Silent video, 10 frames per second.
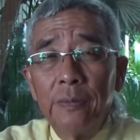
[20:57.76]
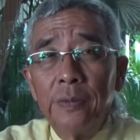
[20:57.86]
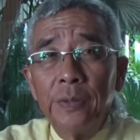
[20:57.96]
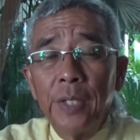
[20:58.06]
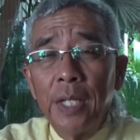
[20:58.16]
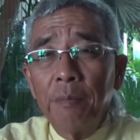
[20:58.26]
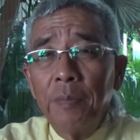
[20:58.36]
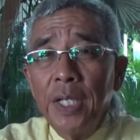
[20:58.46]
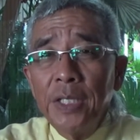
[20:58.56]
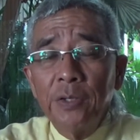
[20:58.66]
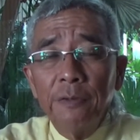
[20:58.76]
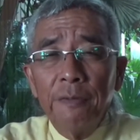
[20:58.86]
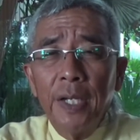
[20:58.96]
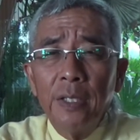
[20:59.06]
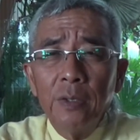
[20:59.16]
to that place of
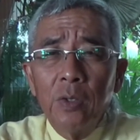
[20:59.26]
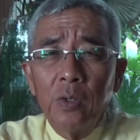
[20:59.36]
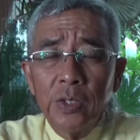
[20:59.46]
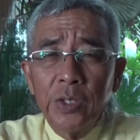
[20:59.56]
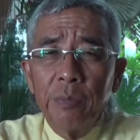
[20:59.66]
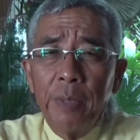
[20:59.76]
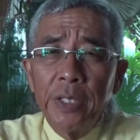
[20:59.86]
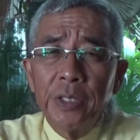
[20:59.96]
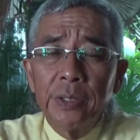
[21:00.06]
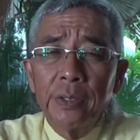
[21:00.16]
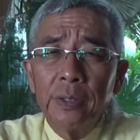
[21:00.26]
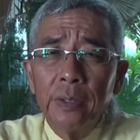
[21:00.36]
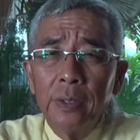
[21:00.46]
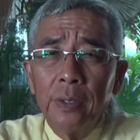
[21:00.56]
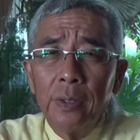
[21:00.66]
final consummation
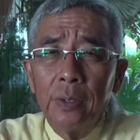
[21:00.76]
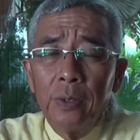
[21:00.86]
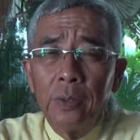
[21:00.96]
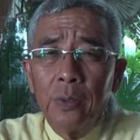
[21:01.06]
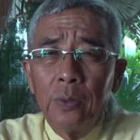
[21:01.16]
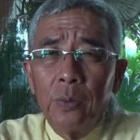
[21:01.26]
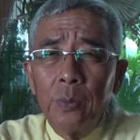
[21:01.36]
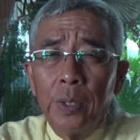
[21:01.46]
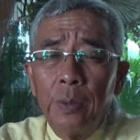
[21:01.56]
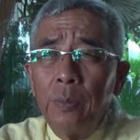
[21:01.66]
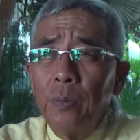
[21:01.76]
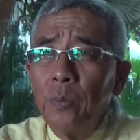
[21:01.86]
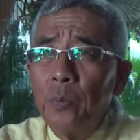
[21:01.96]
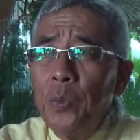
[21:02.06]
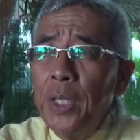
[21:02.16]
when
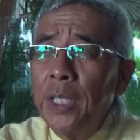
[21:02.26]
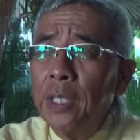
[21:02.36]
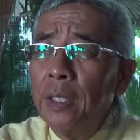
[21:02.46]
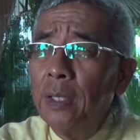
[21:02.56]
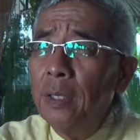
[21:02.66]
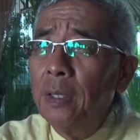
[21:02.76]
we can